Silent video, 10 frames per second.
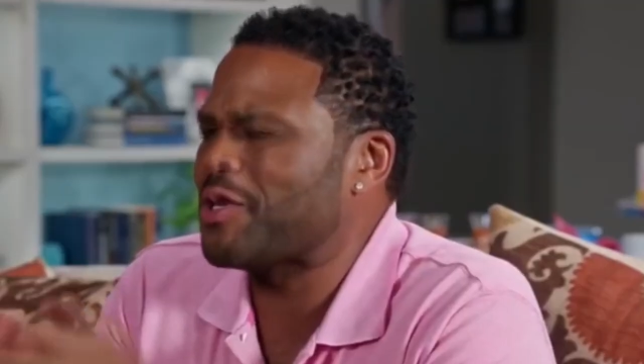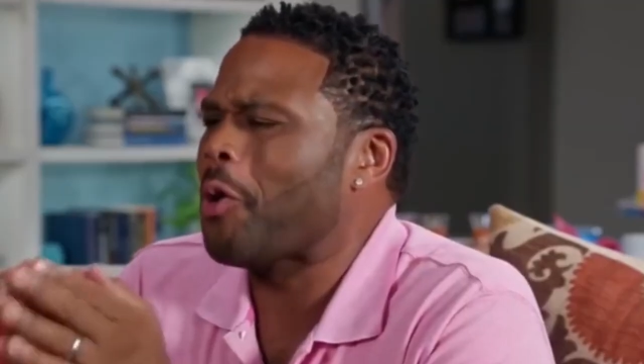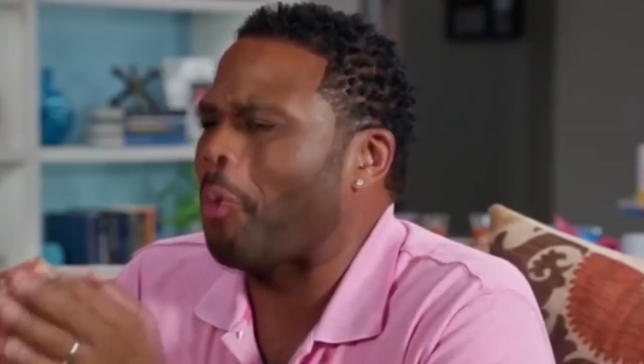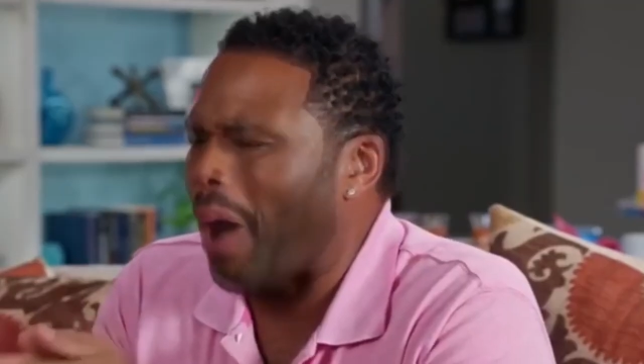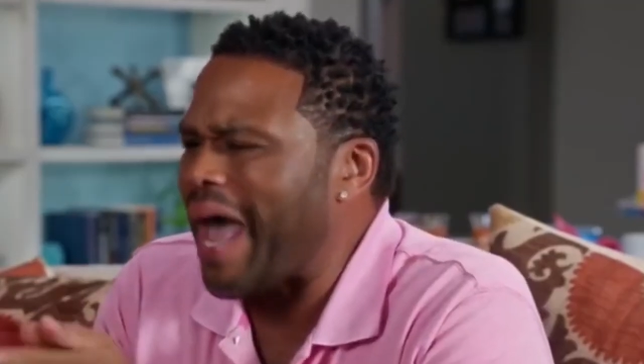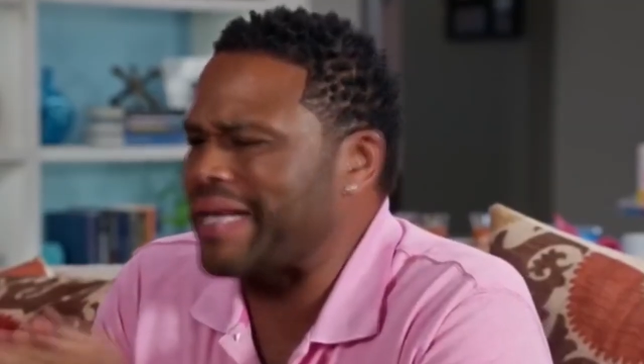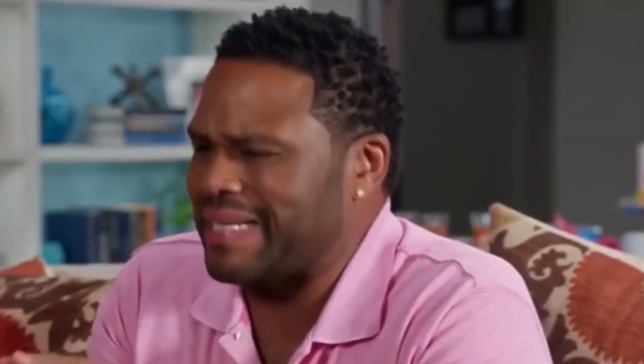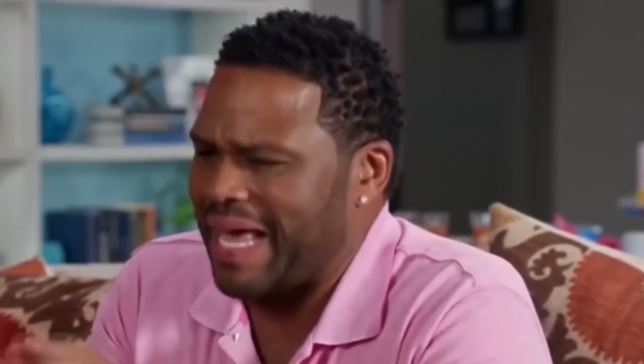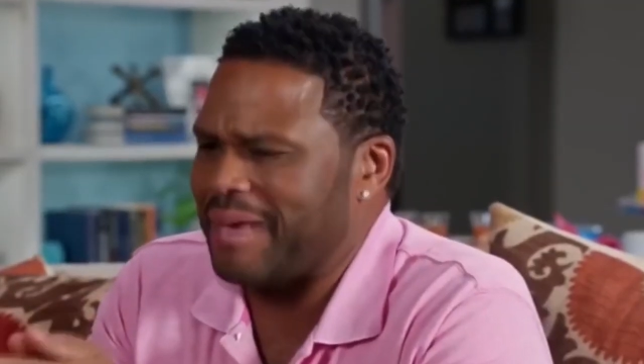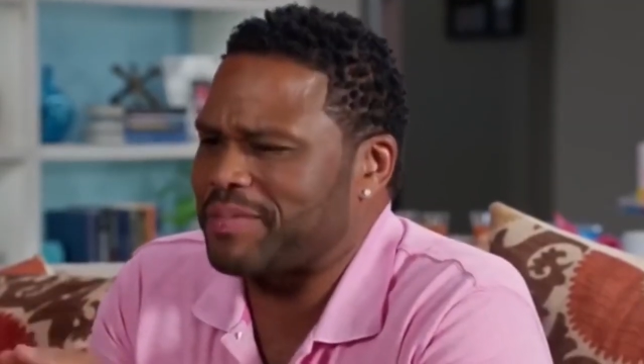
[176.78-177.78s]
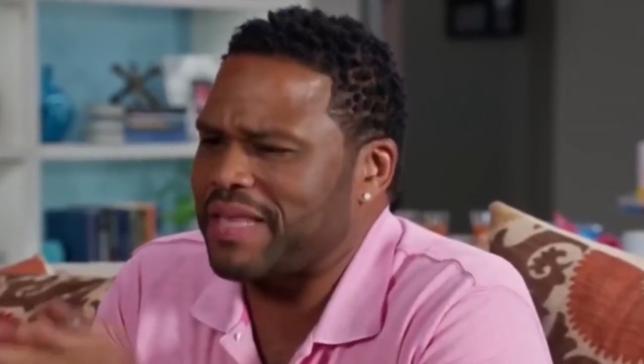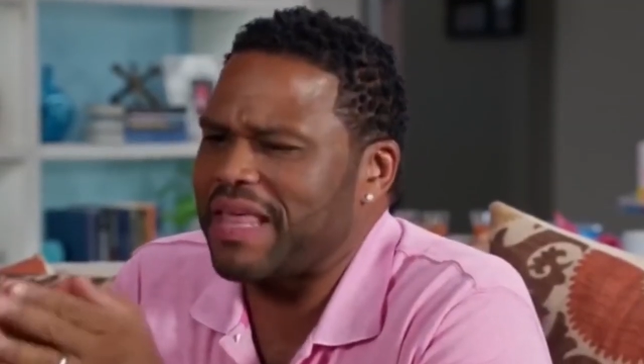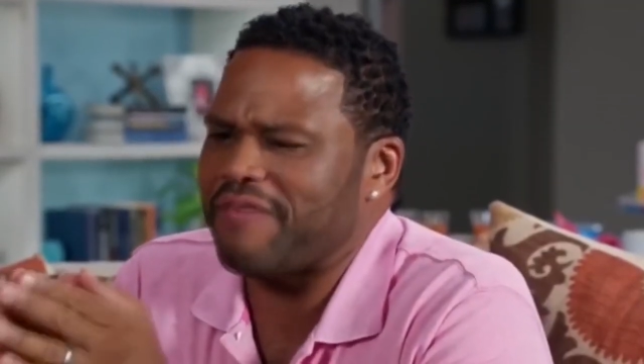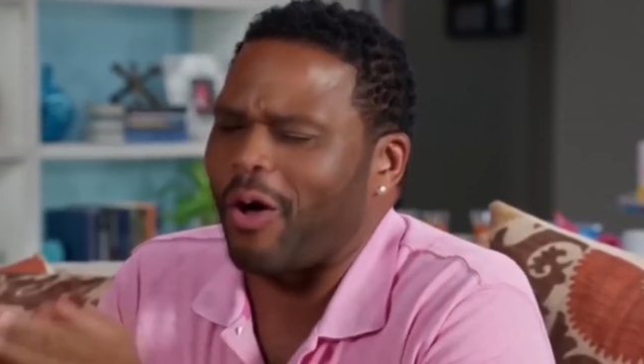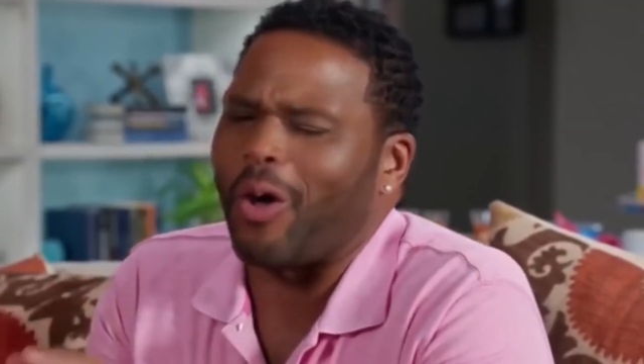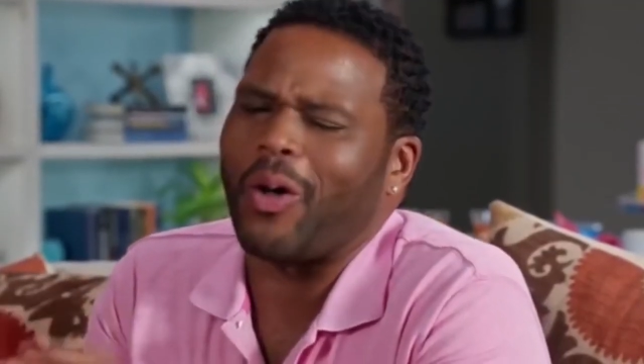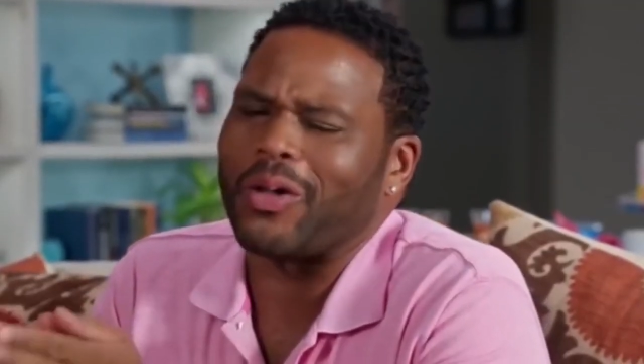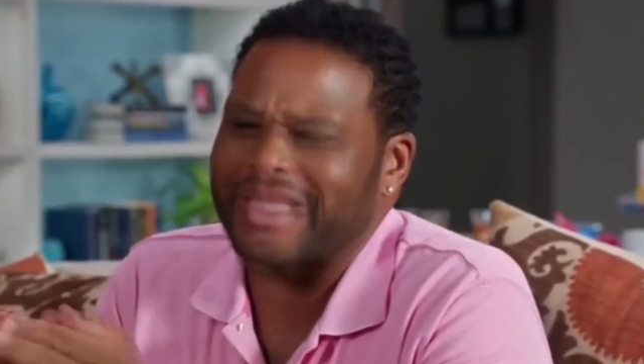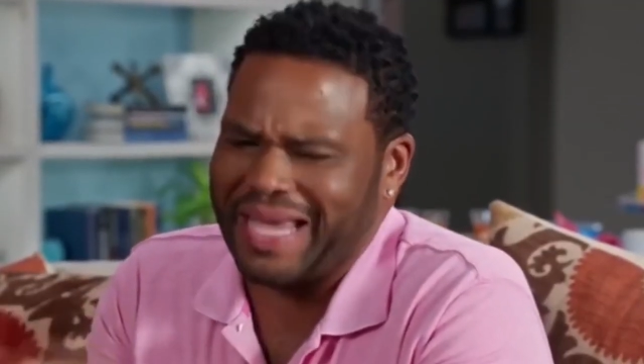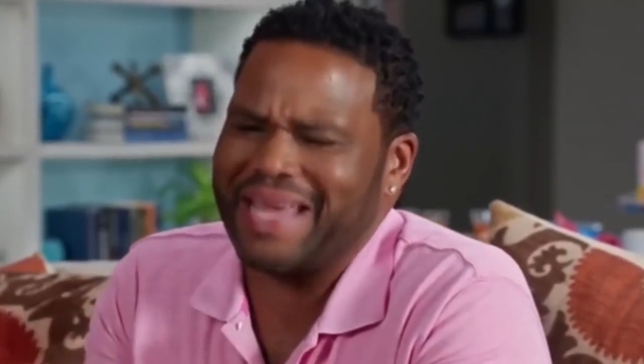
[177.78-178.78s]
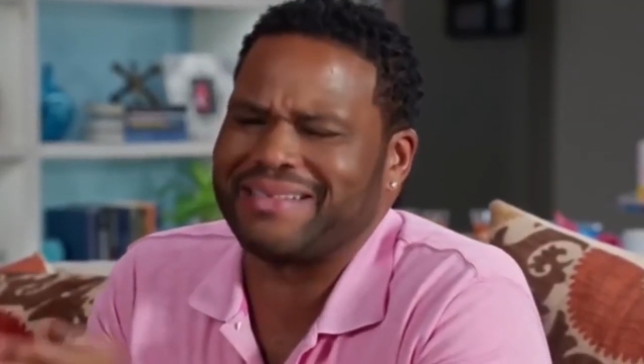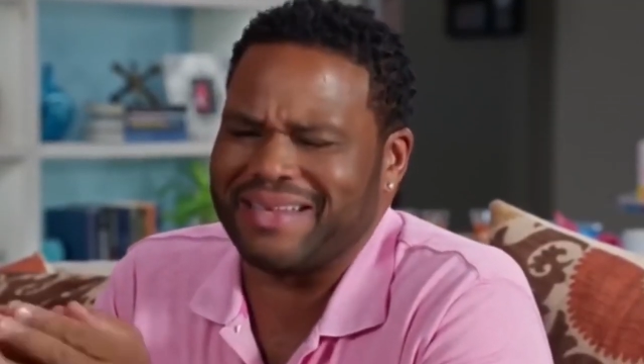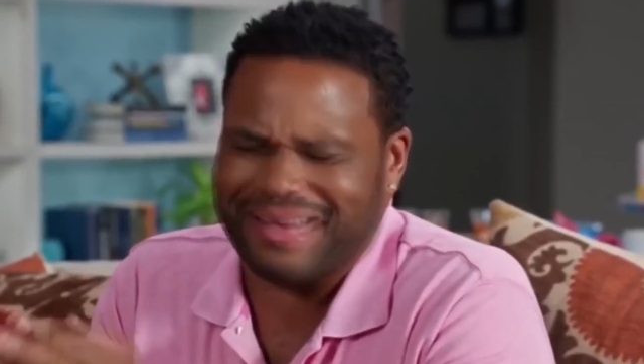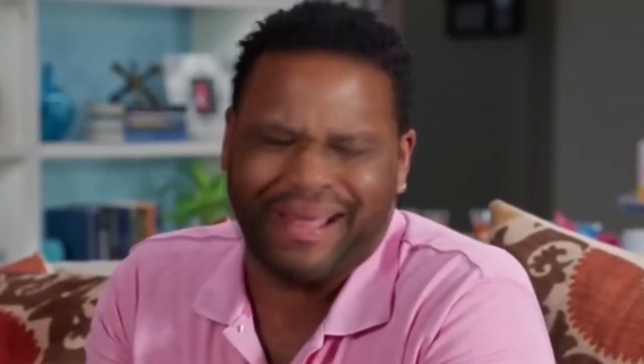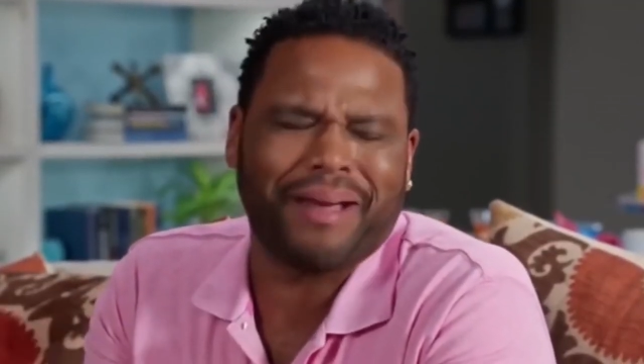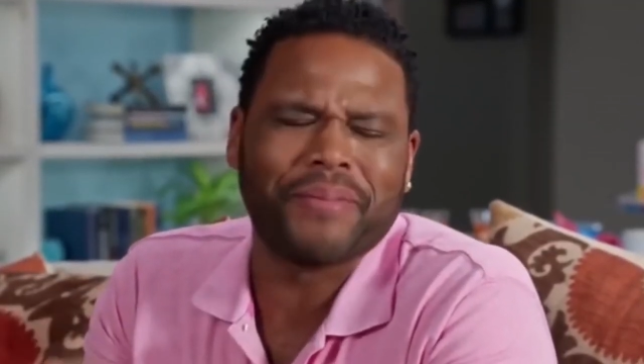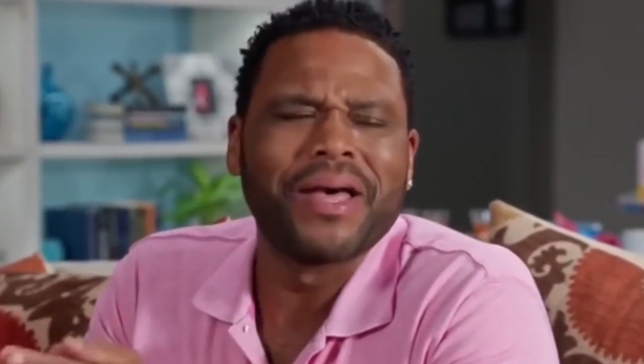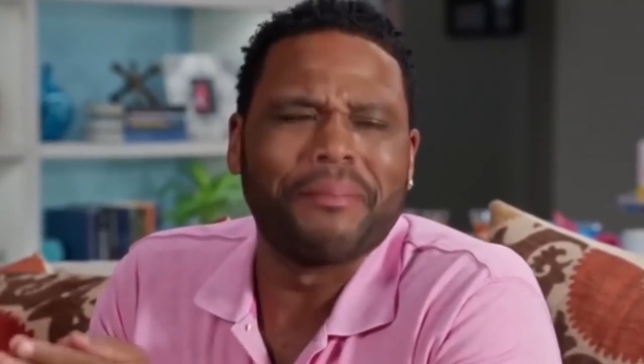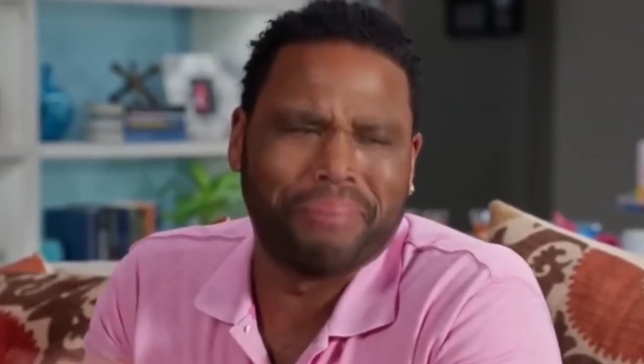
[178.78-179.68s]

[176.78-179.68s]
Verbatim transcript: Of course, there's no room to despair here. There's